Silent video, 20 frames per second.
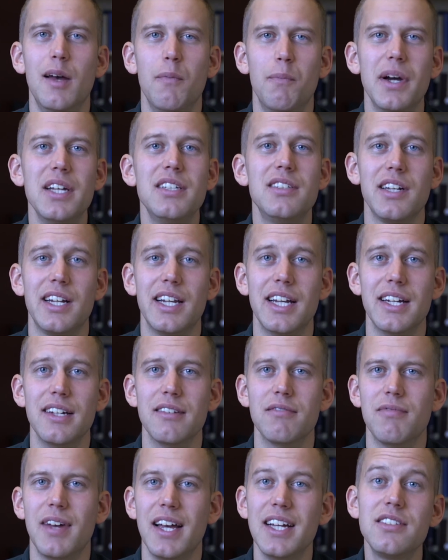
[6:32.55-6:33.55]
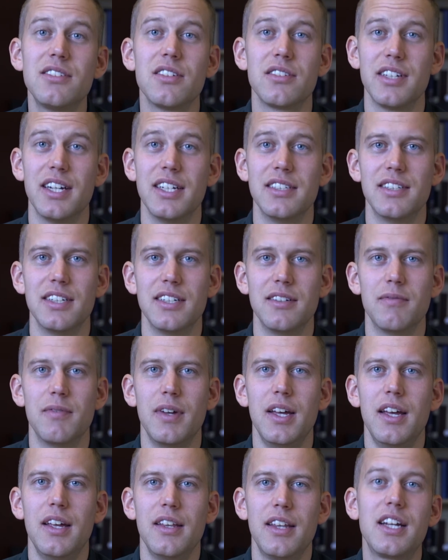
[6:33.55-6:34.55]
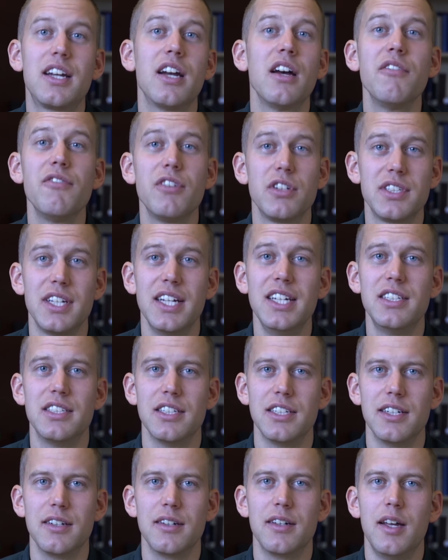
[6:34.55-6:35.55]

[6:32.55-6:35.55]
bicycling, exercising, the conversation,